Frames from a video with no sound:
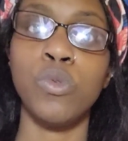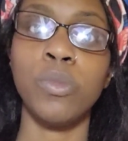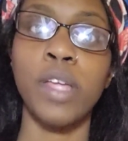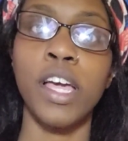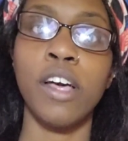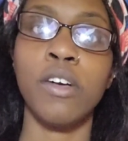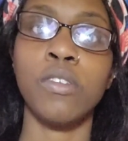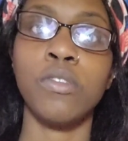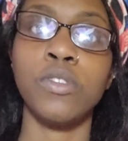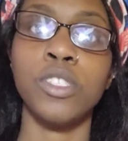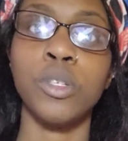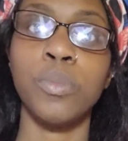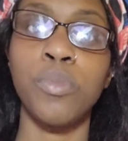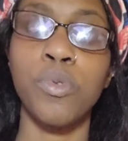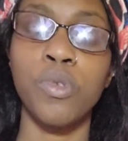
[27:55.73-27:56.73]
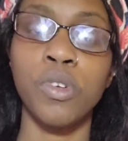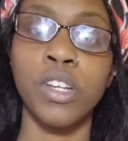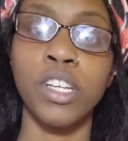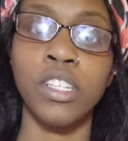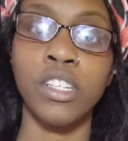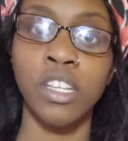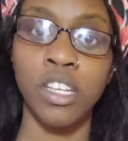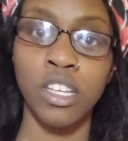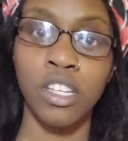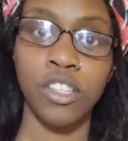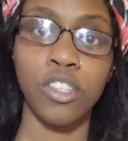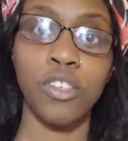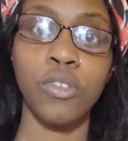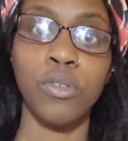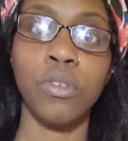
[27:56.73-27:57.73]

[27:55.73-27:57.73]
womb health, supporting